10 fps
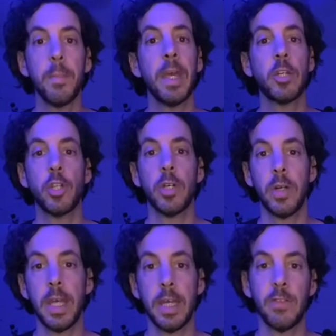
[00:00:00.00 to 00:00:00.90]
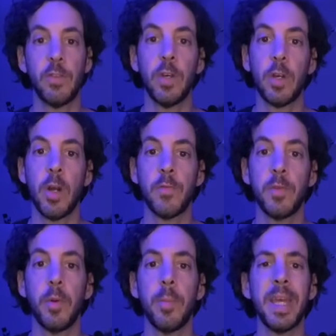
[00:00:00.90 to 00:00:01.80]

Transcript: Make sure your hands feel comfortable.